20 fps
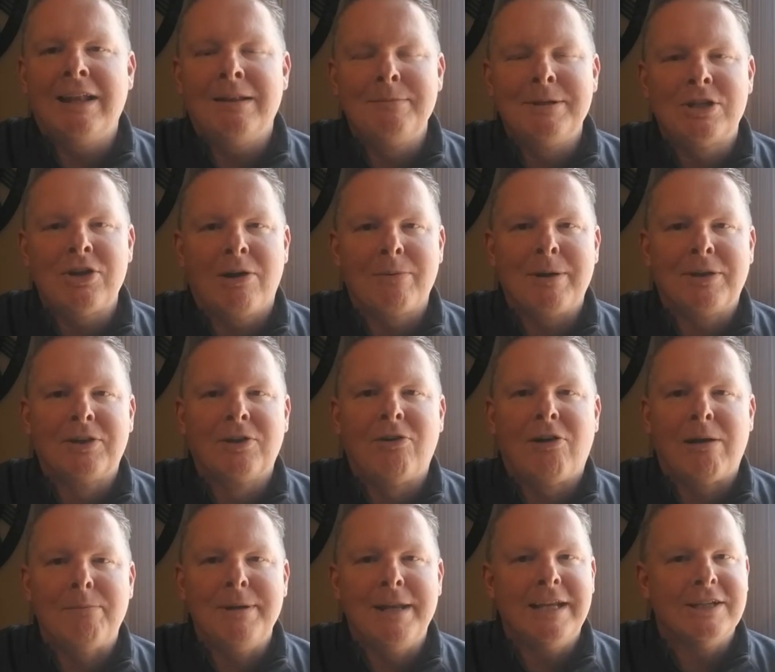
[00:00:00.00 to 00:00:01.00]
Let me talk about the
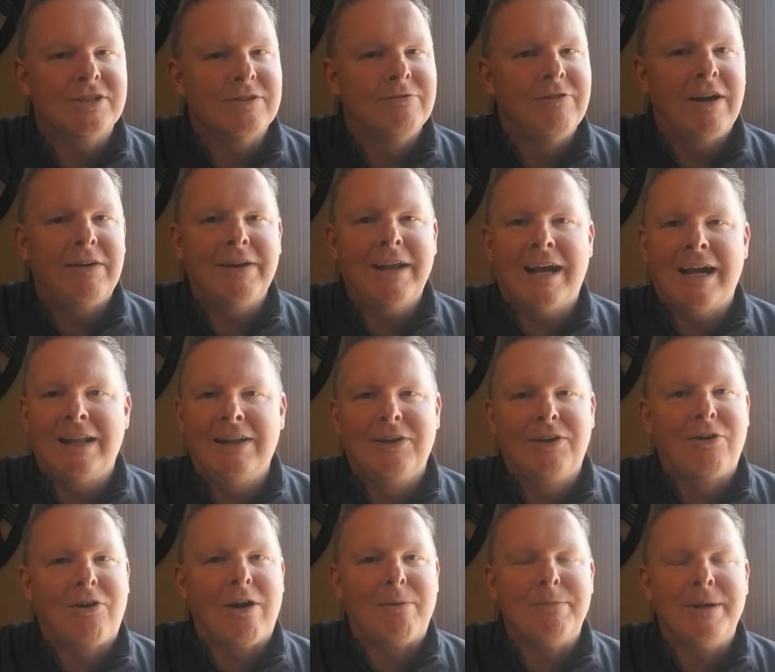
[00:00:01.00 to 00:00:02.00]
carbonation. Very highly
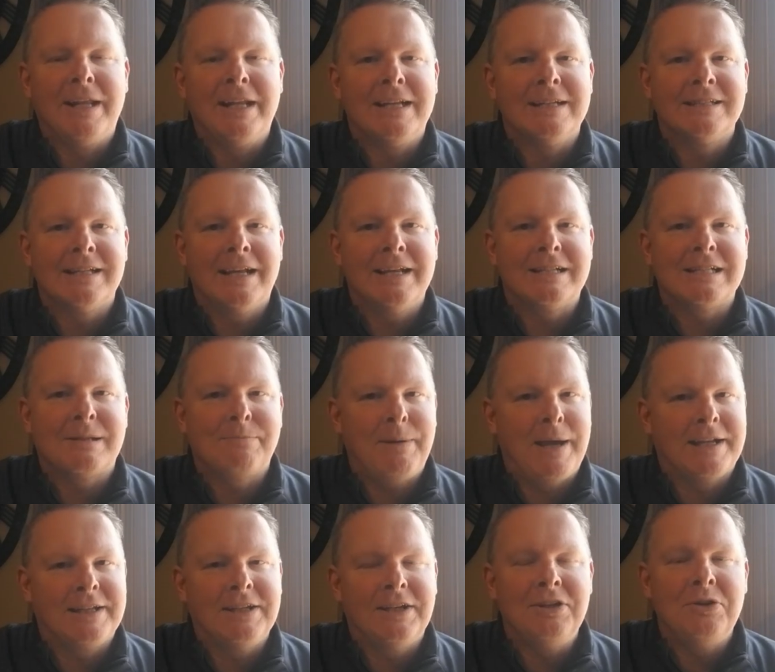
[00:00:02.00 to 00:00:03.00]
carbonated, as I
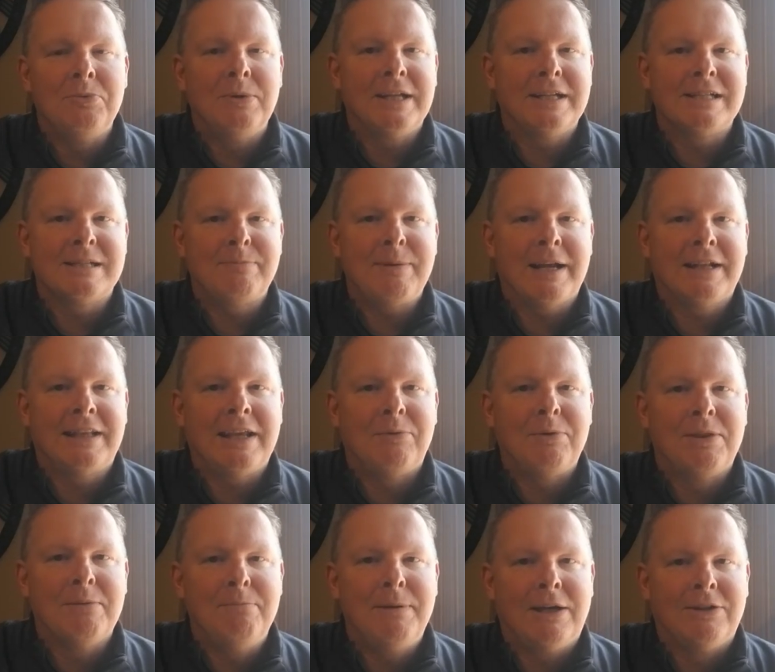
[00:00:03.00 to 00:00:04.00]
expected. You would expect that
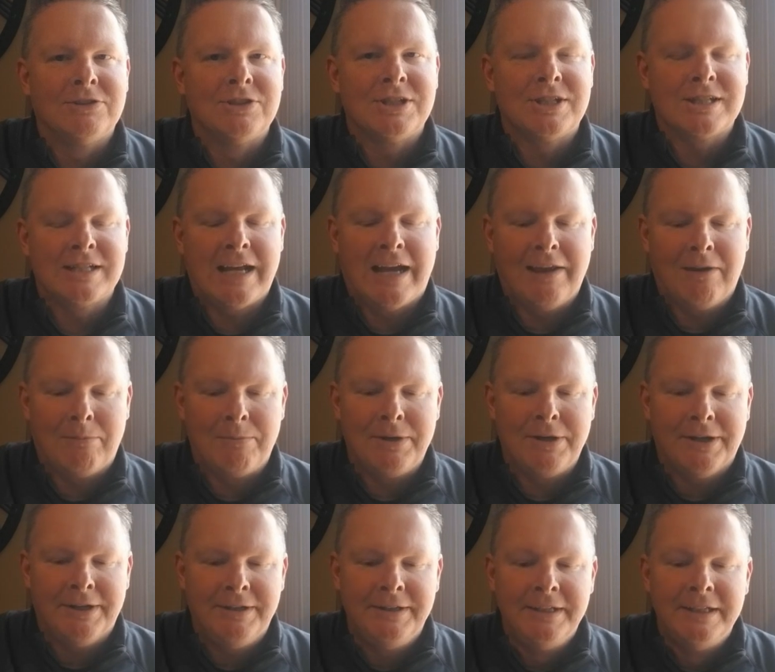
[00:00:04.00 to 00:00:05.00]
with a Belgian style
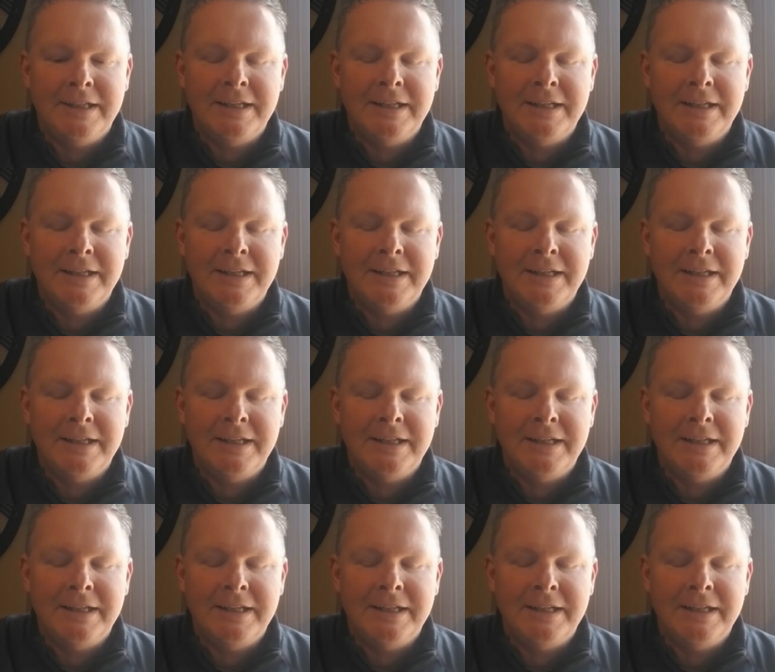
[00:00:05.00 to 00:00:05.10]
beer.